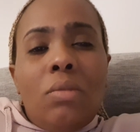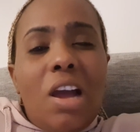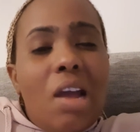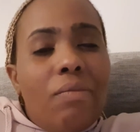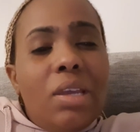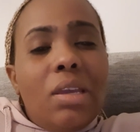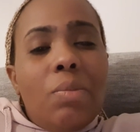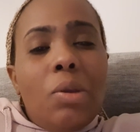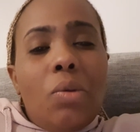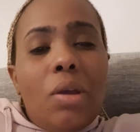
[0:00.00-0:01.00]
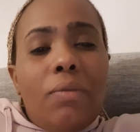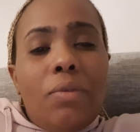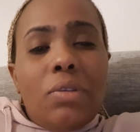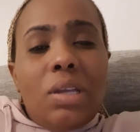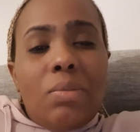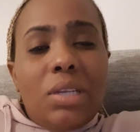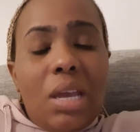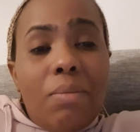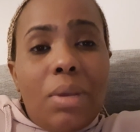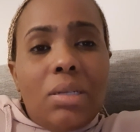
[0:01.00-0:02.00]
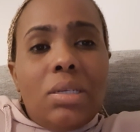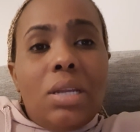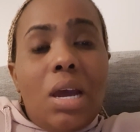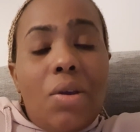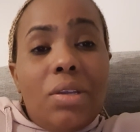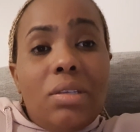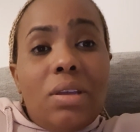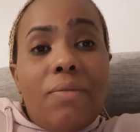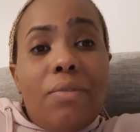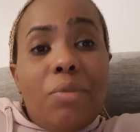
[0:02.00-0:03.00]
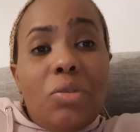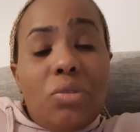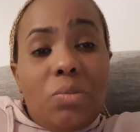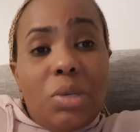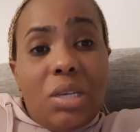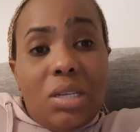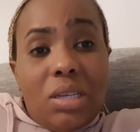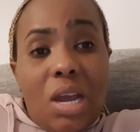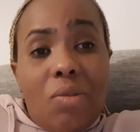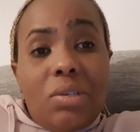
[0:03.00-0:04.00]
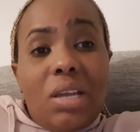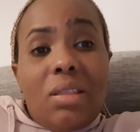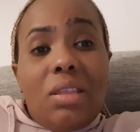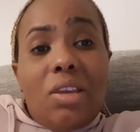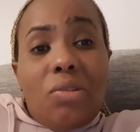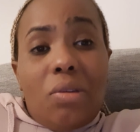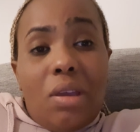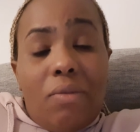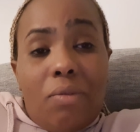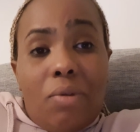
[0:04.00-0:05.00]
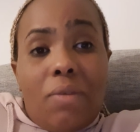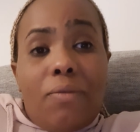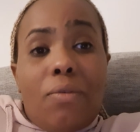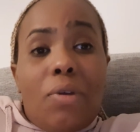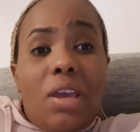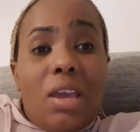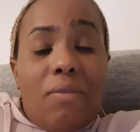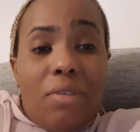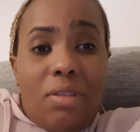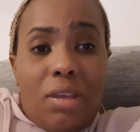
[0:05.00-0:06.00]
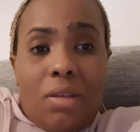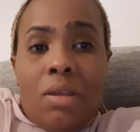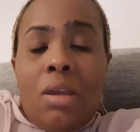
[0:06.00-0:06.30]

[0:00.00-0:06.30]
I've been keeping quiet for some time, but now it's time for me to speak it out. And thank you everyone for everything.